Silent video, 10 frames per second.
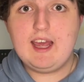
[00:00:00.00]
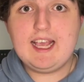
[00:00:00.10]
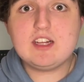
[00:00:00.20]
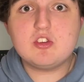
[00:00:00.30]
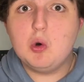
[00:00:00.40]

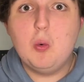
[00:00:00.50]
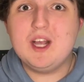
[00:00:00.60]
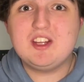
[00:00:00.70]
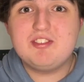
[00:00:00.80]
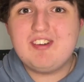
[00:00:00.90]
It's
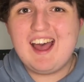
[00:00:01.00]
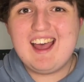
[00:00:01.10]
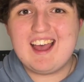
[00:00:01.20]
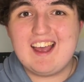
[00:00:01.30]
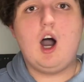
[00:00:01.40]
always
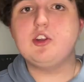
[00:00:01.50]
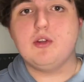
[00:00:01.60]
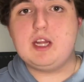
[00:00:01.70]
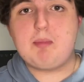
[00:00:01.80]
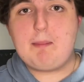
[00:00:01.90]
there. I don't
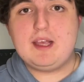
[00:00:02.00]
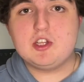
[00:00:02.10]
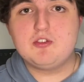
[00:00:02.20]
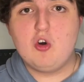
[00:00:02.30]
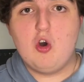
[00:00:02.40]
need my
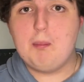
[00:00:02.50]
PS4